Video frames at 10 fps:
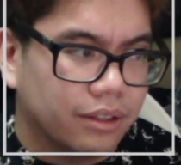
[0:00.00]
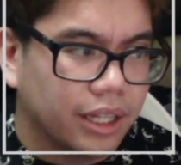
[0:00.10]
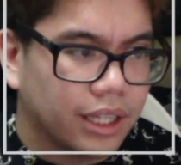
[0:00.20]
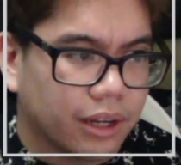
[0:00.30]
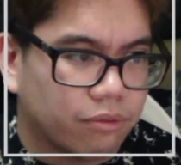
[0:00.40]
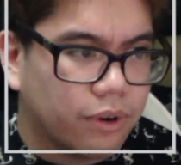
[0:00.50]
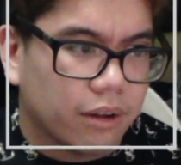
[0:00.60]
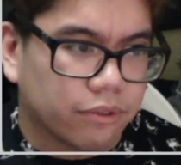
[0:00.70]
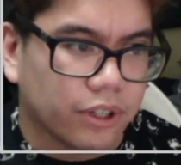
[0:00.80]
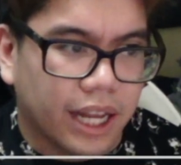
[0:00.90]
they, like,
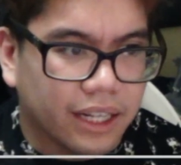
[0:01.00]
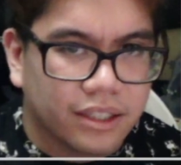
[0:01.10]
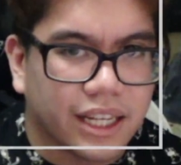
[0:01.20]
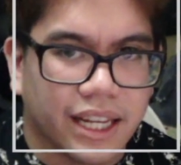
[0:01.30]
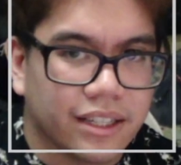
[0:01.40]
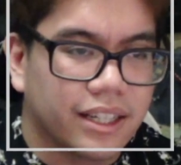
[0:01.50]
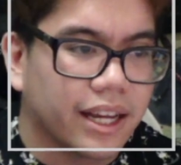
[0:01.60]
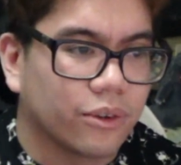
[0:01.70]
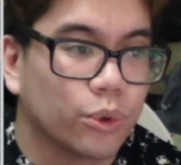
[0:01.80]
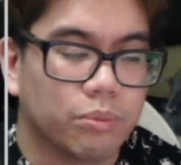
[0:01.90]
fought for, like, to get into
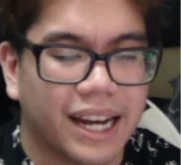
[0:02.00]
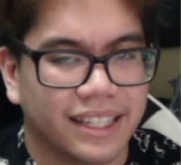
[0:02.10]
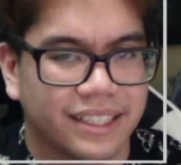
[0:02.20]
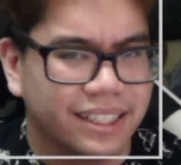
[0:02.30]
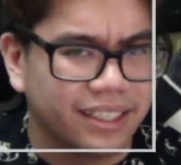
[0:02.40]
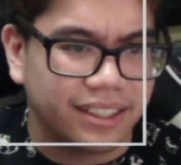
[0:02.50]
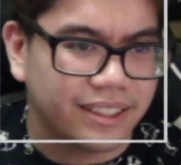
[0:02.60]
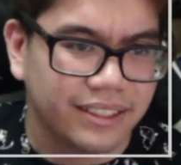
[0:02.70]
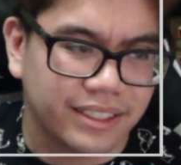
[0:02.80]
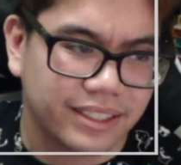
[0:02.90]
that group kind of thing.
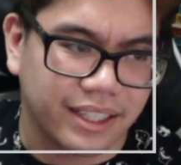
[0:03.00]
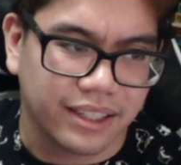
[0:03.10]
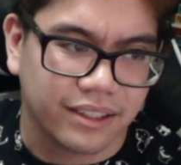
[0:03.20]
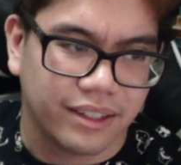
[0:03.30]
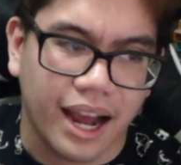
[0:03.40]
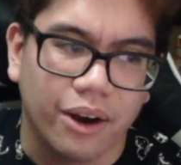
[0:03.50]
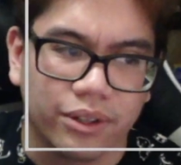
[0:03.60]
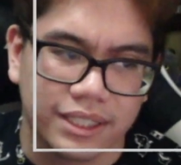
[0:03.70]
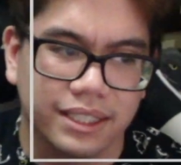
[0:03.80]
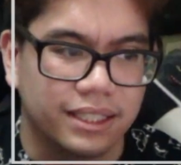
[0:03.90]
And it's just like,
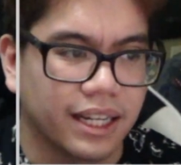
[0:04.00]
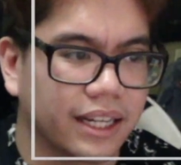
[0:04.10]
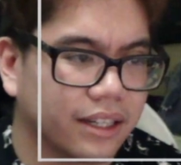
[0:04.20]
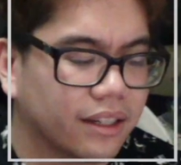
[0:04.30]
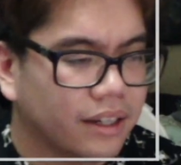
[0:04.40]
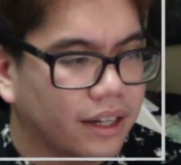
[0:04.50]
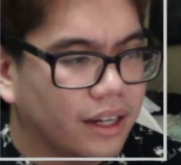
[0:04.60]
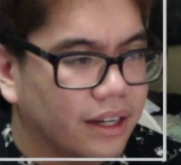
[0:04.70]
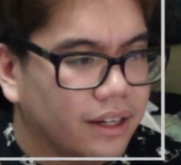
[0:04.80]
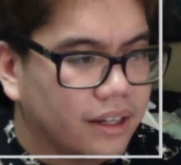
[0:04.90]
now it's just like,
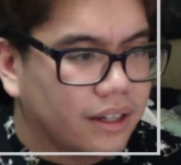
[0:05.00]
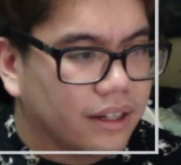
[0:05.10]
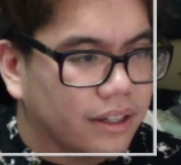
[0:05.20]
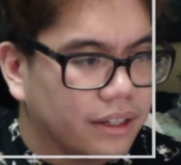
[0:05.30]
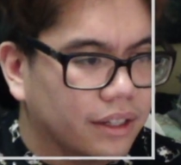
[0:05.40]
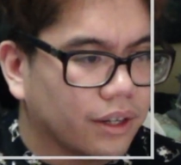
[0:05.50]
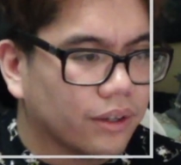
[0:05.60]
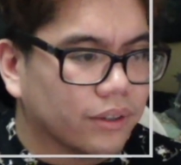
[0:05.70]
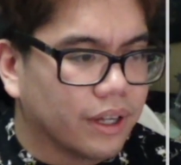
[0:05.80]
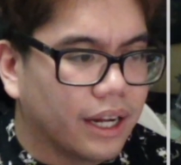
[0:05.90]
you
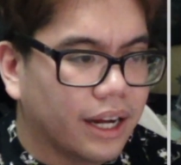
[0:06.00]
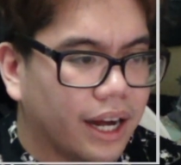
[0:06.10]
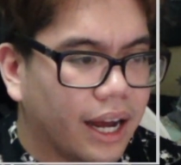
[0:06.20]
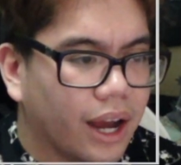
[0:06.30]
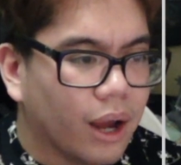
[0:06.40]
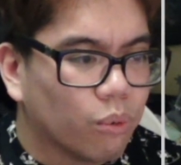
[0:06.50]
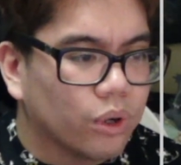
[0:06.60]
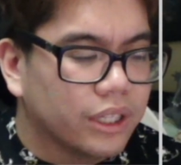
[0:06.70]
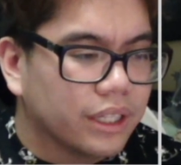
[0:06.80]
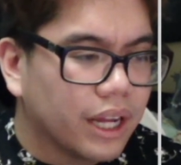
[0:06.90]
know, I
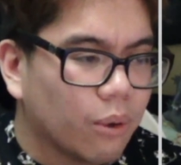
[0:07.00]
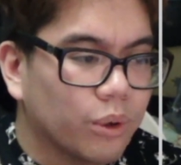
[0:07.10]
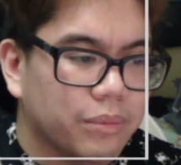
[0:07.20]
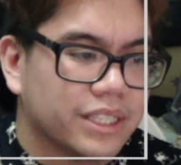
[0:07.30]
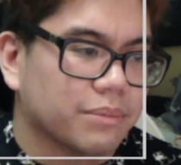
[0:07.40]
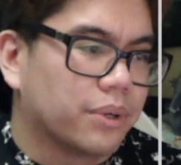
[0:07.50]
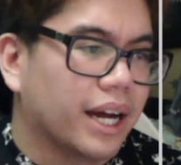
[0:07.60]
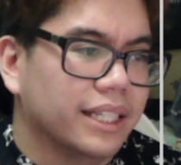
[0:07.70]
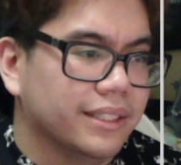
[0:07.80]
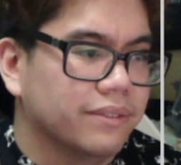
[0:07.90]
wouldn't be
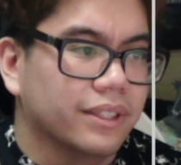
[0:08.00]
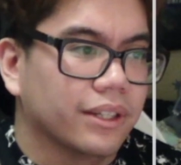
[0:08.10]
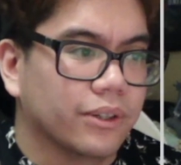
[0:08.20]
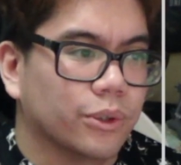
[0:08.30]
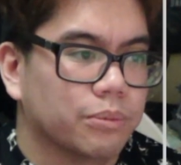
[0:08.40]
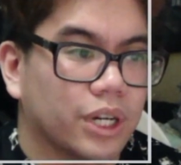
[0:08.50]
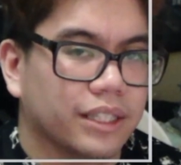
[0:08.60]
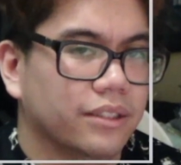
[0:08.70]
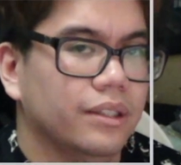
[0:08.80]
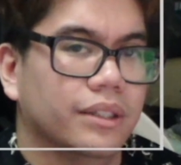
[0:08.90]
surprised if another group
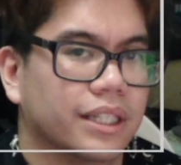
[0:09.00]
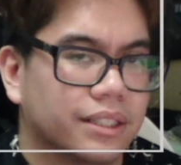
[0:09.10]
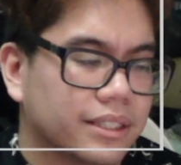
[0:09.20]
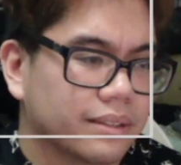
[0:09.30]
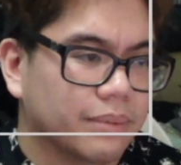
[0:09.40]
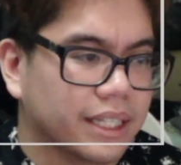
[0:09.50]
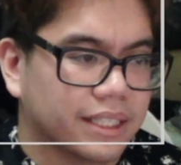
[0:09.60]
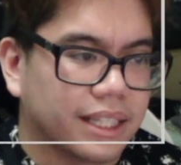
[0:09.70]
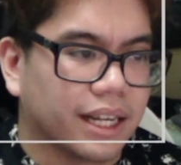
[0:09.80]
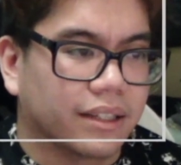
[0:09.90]
tried to do this, but
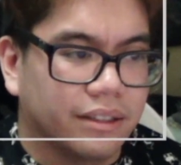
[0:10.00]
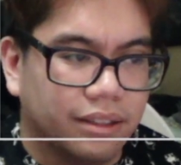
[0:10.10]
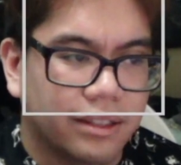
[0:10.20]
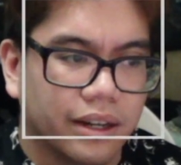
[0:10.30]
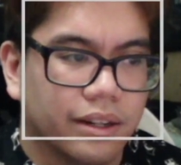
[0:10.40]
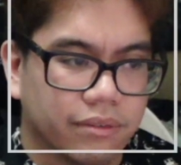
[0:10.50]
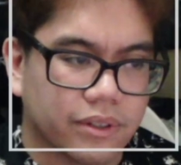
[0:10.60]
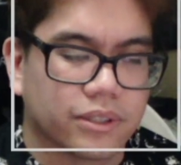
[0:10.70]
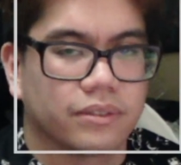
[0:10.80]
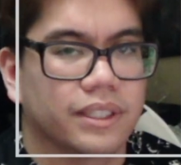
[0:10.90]
it's like, they're the
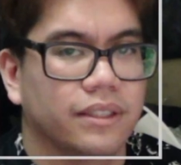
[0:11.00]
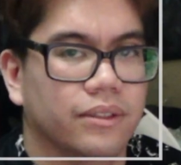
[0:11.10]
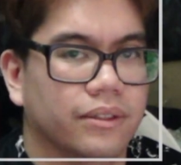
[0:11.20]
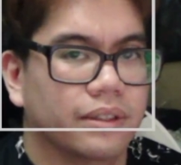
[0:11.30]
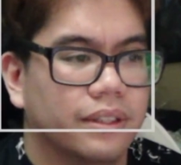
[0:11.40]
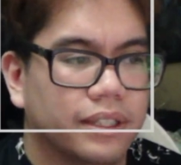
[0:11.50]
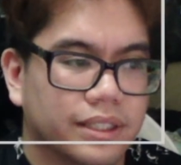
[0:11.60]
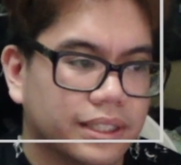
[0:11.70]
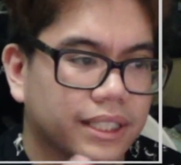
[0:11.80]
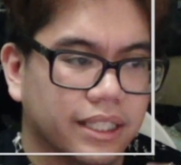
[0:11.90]
first ones to do it.
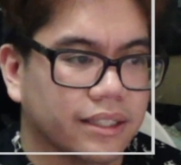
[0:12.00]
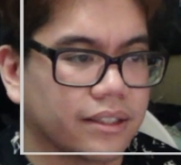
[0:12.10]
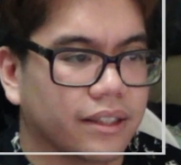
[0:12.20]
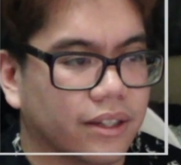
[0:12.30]
This is it, you